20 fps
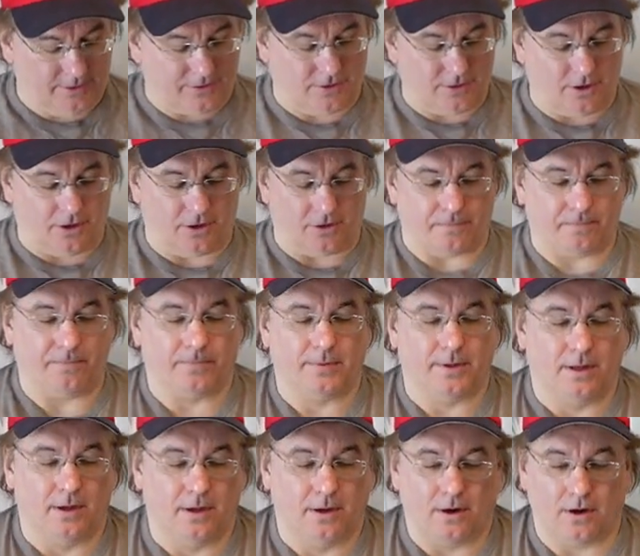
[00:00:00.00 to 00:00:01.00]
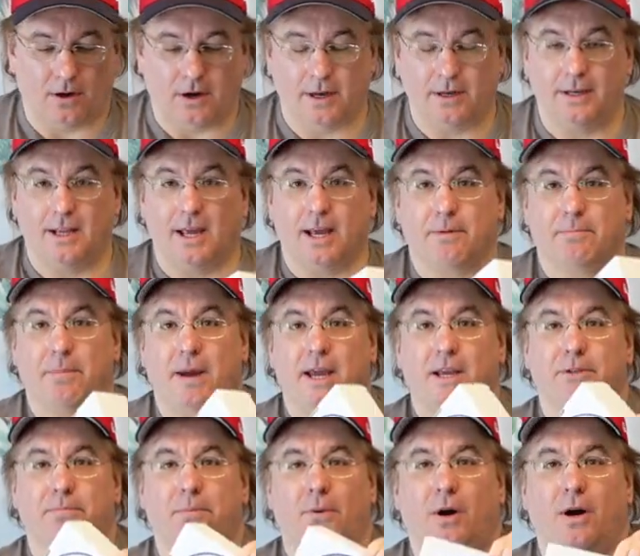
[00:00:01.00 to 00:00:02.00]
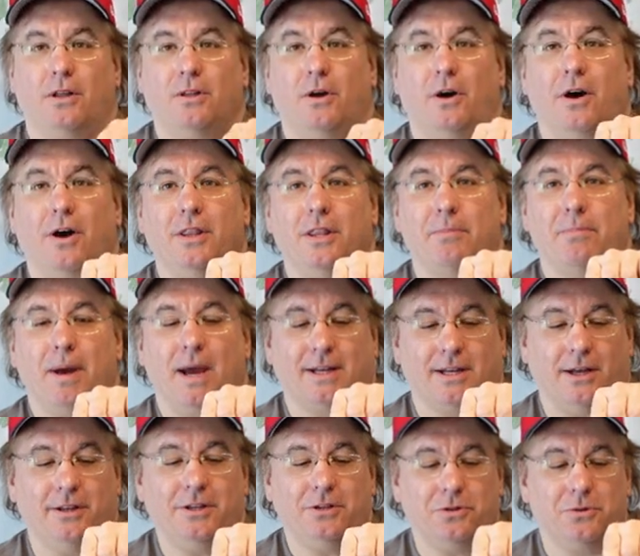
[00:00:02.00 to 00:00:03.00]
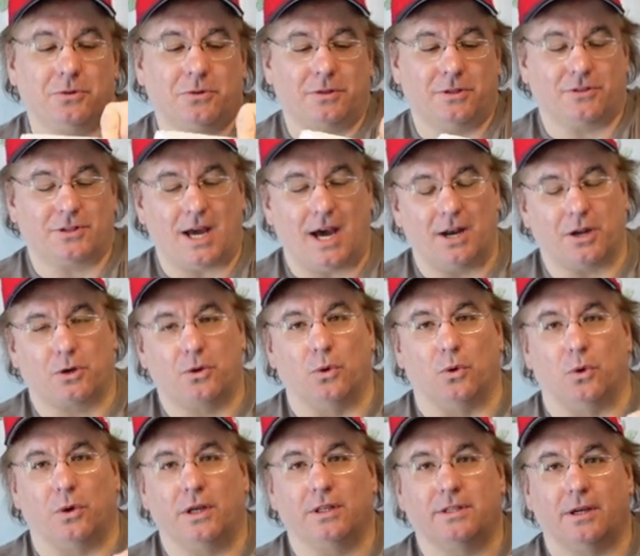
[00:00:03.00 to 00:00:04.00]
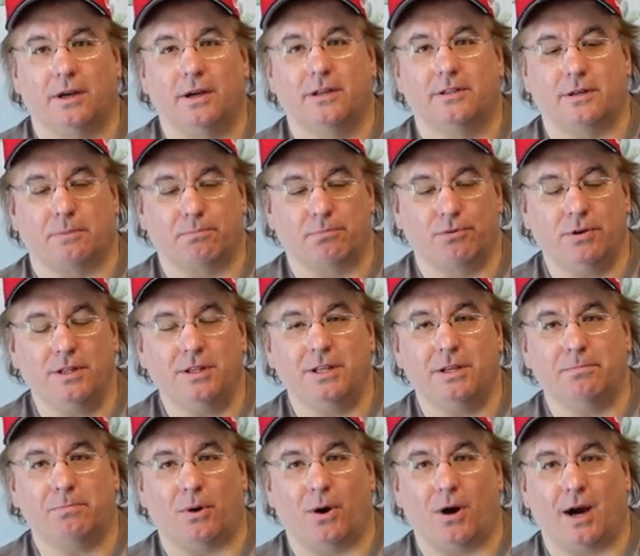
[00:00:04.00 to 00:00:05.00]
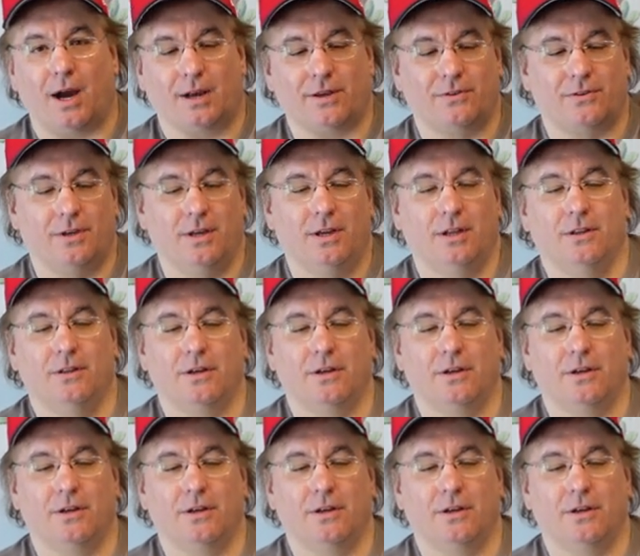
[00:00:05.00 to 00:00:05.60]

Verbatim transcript: so on deck baseball on the back. Now this was just kind of cool. It's a it's a printed box.